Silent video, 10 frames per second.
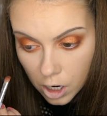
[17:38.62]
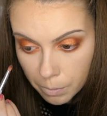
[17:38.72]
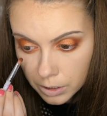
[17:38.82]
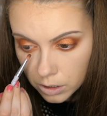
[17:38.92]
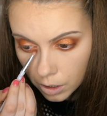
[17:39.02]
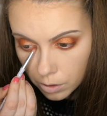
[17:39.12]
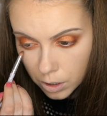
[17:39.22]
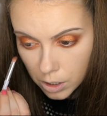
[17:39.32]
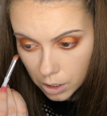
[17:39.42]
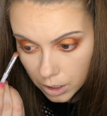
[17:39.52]
I've been so
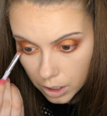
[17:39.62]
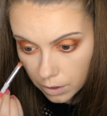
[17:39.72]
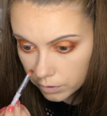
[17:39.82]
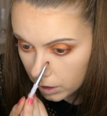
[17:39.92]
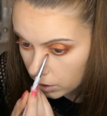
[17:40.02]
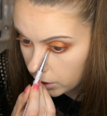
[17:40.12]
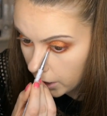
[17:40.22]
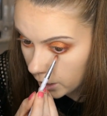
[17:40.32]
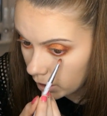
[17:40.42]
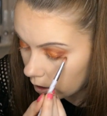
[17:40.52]
good at looking after that
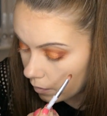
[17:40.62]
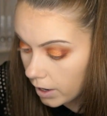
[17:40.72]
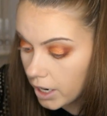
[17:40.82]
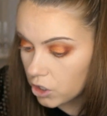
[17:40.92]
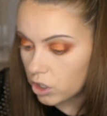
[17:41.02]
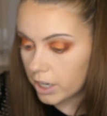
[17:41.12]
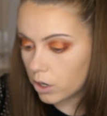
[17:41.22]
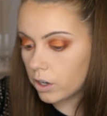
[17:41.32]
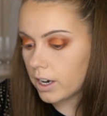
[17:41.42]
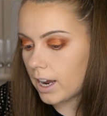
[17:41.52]
sheet, and I've literally
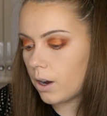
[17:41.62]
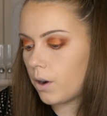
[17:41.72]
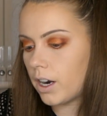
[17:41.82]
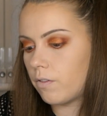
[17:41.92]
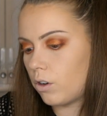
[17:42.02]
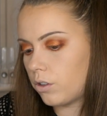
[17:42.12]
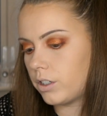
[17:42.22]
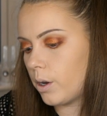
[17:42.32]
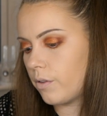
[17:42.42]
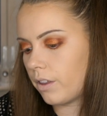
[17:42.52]
got it out and I've lost
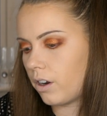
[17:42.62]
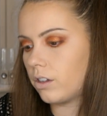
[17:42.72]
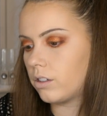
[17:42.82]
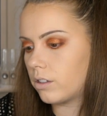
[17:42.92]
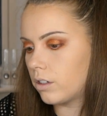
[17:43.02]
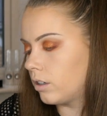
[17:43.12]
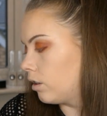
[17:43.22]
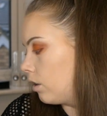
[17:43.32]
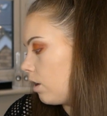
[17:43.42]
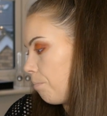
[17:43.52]
it within the last
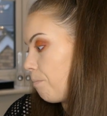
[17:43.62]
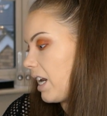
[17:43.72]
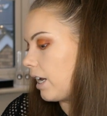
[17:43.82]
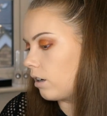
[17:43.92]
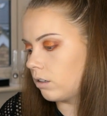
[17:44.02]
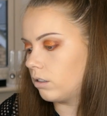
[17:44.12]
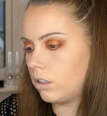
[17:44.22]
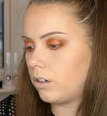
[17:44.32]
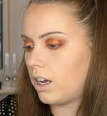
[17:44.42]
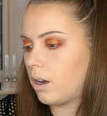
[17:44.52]
minute. I
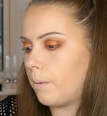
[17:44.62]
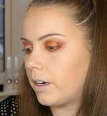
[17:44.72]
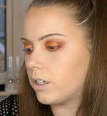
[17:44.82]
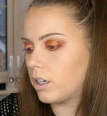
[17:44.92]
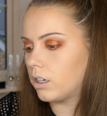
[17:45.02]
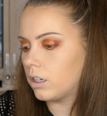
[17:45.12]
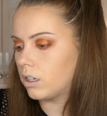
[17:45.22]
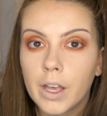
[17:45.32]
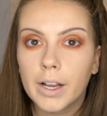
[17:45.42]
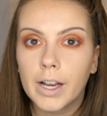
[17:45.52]
don't know how I manage it.
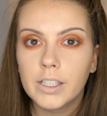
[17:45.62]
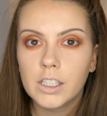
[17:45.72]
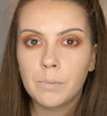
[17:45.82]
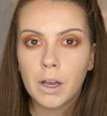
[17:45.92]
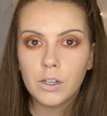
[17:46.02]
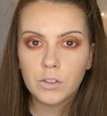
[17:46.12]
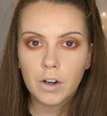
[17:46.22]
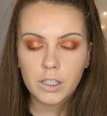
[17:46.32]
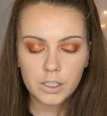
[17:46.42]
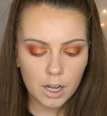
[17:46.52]
Okay, so that's my under
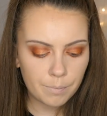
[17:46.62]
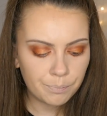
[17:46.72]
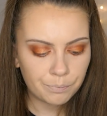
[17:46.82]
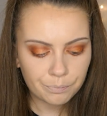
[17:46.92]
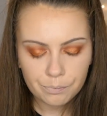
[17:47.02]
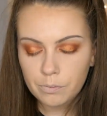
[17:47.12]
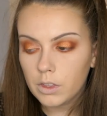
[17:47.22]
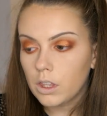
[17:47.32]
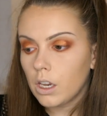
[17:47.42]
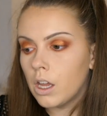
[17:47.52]
eyes done.
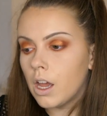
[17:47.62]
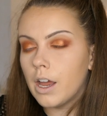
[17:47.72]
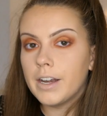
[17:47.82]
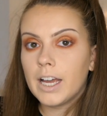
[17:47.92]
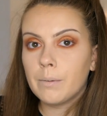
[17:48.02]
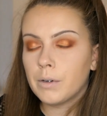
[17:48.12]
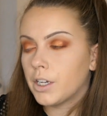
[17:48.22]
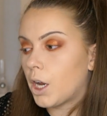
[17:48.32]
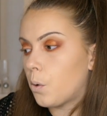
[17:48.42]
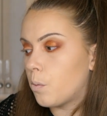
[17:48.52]
Now I'm going to
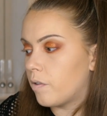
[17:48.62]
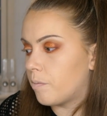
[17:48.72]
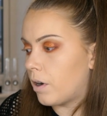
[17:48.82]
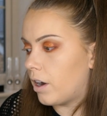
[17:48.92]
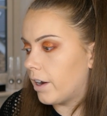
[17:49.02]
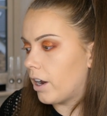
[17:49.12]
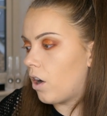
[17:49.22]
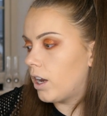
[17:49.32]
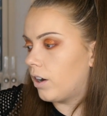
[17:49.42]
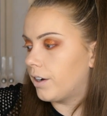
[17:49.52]
go in with my
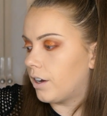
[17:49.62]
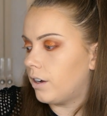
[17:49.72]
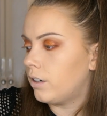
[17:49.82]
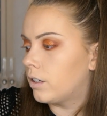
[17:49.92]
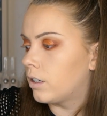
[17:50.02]
eyeliner.